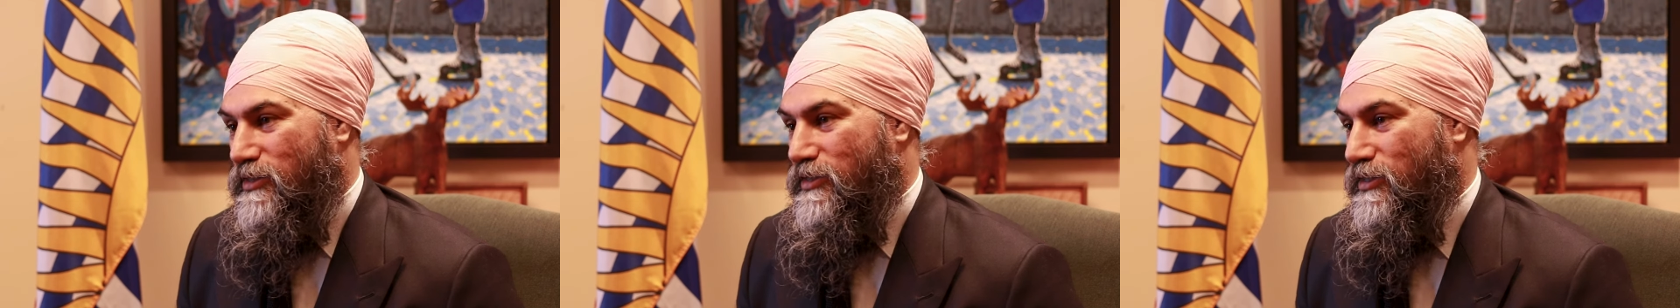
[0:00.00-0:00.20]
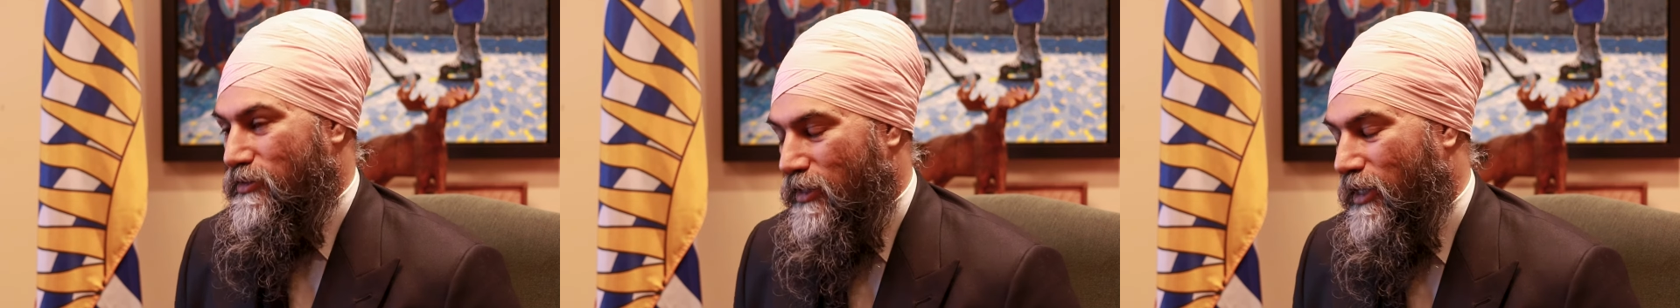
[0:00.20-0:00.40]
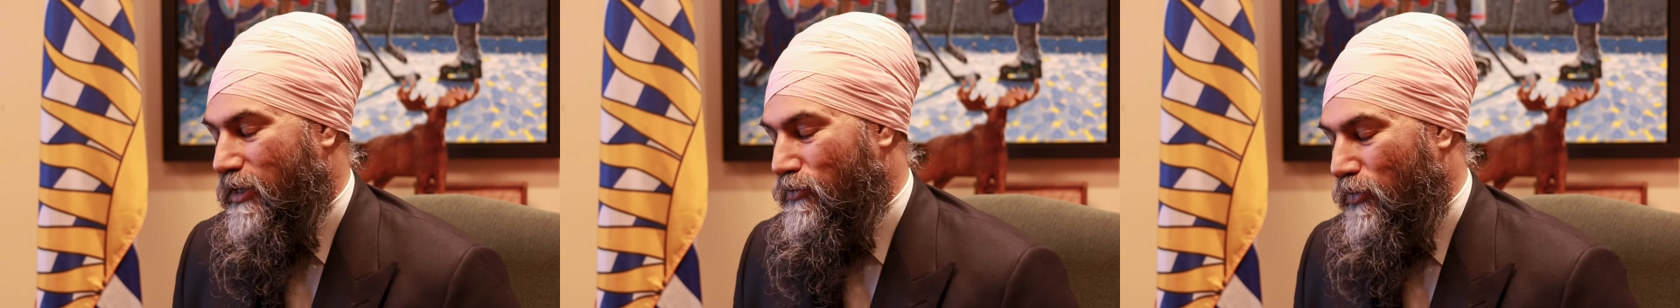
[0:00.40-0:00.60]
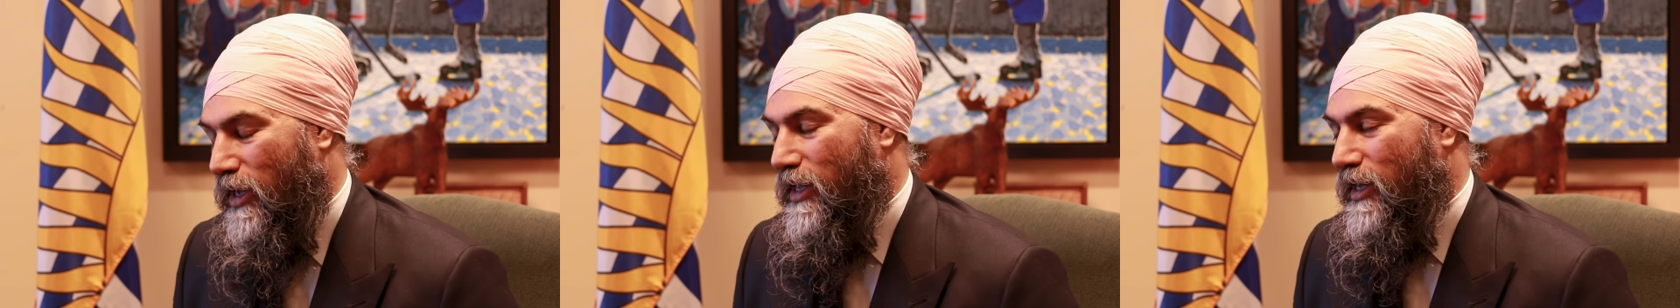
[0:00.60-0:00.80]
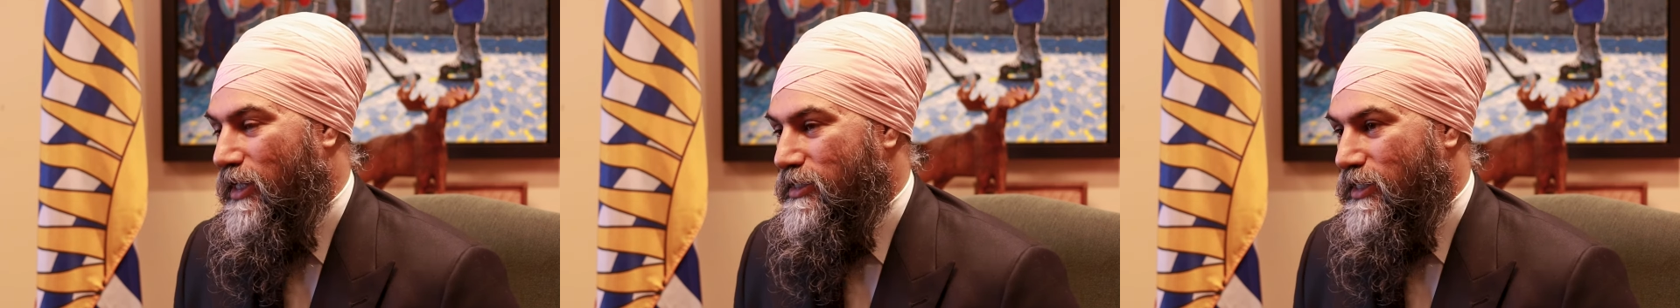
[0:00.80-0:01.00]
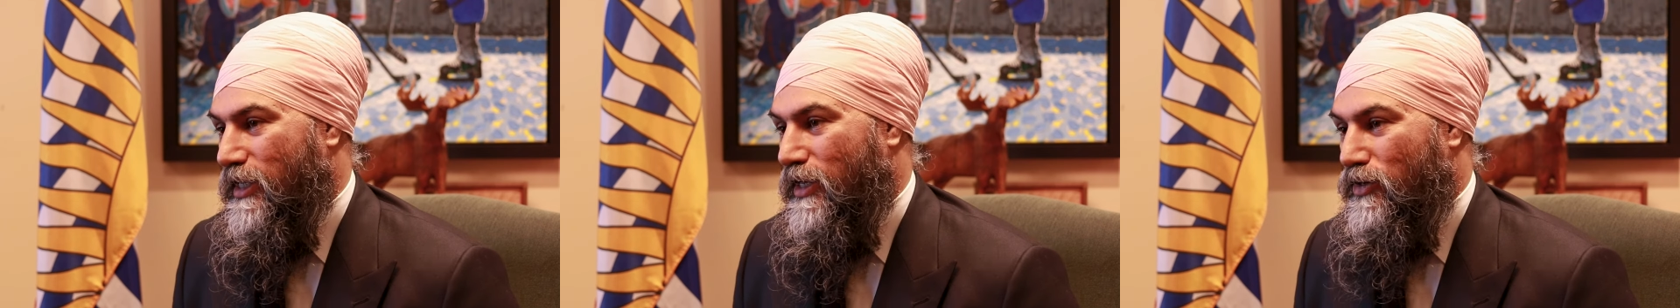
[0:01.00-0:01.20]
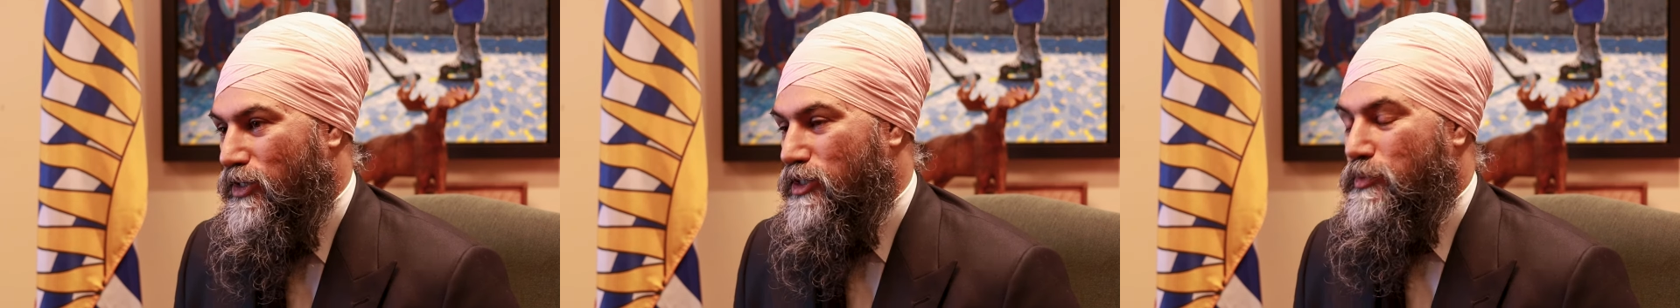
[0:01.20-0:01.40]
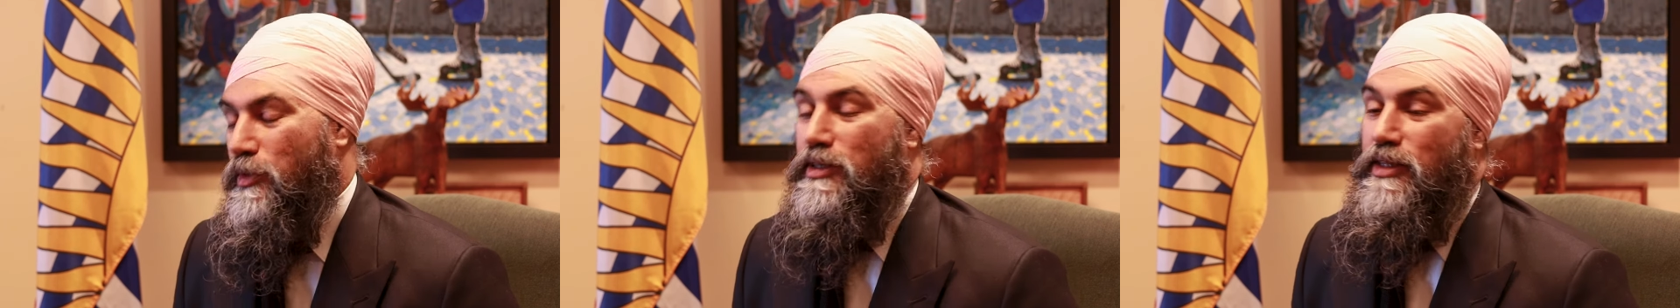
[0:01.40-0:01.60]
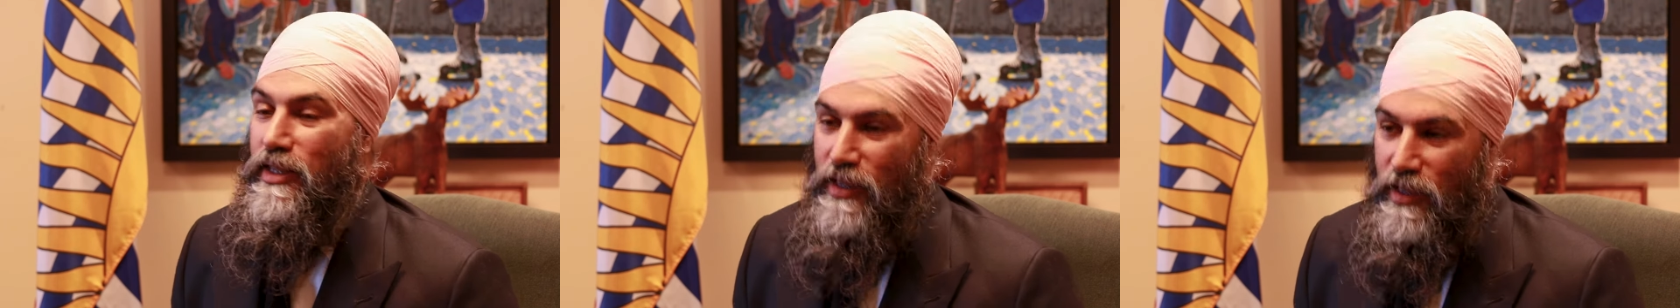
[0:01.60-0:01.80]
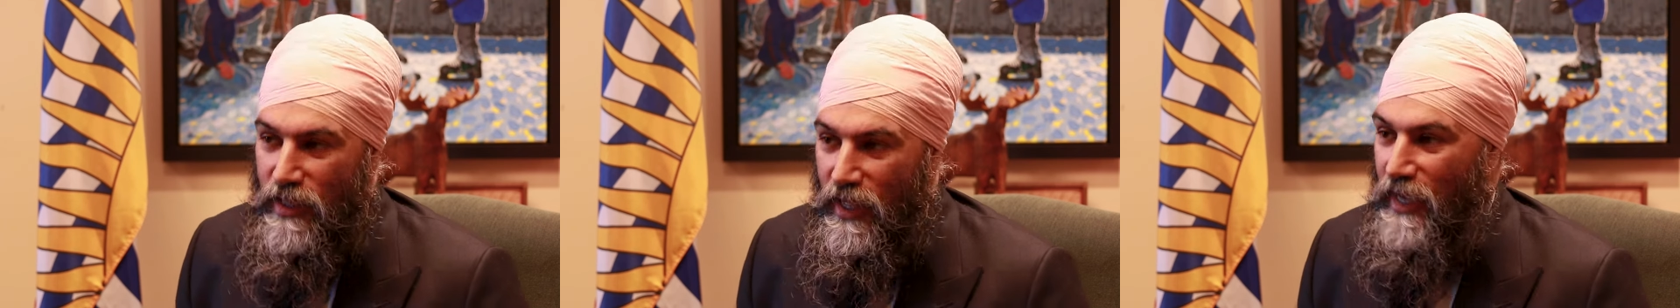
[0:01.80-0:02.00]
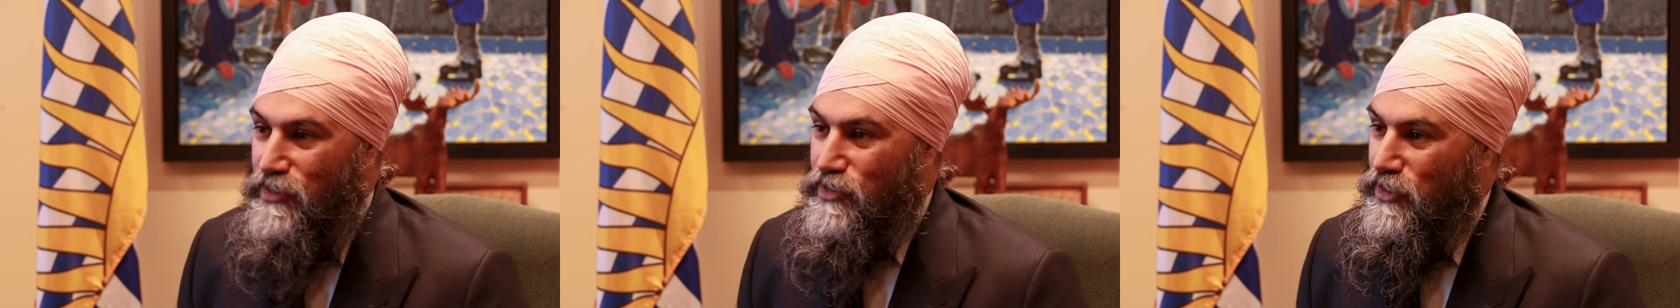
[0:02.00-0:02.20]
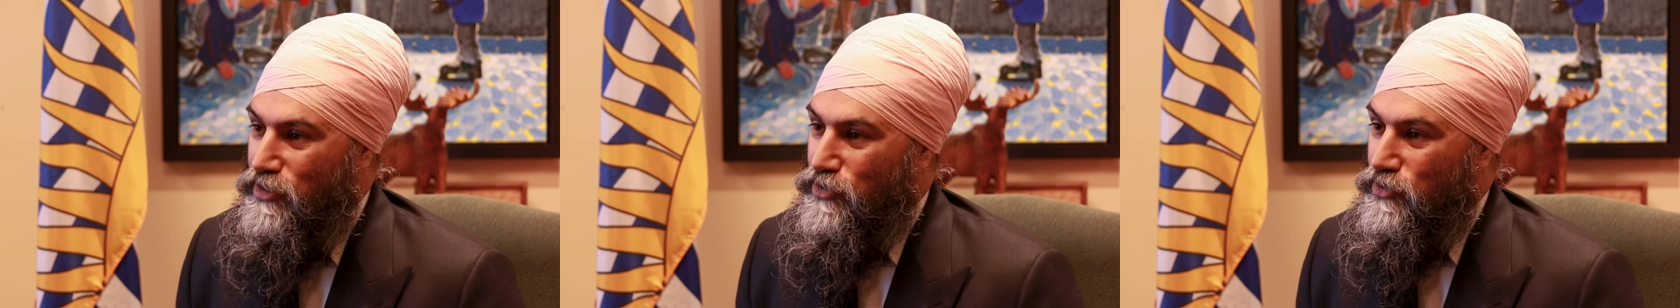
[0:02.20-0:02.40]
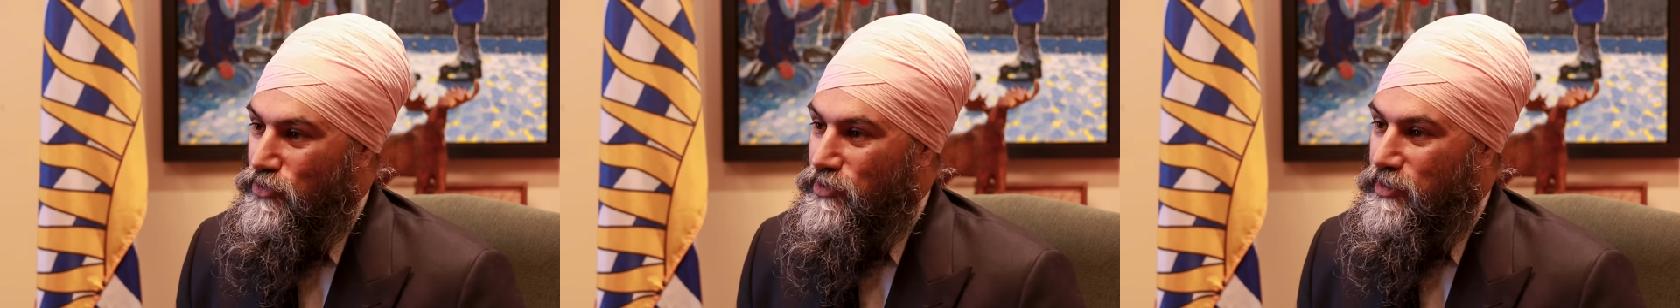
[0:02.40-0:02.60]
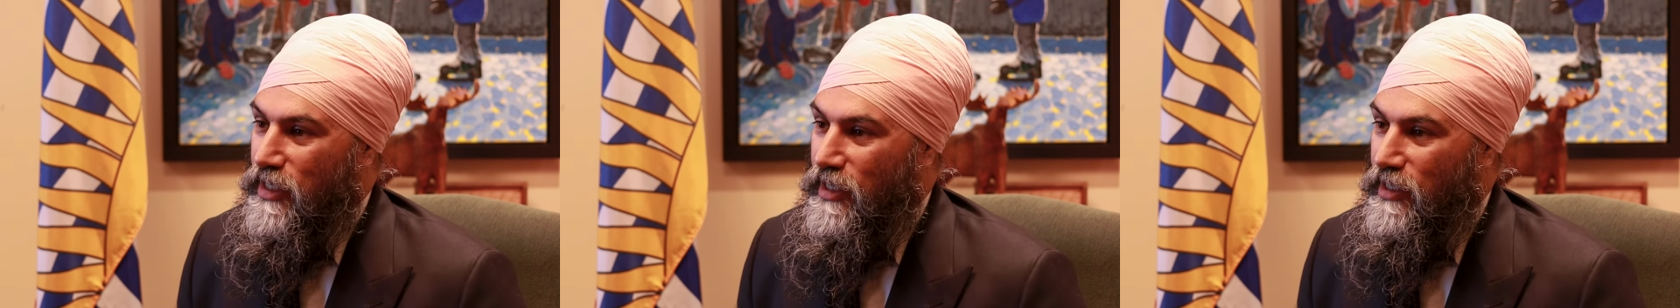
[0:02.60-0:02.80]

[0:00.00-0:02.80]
to like recognize Sikh Heritage Month. I actually introduced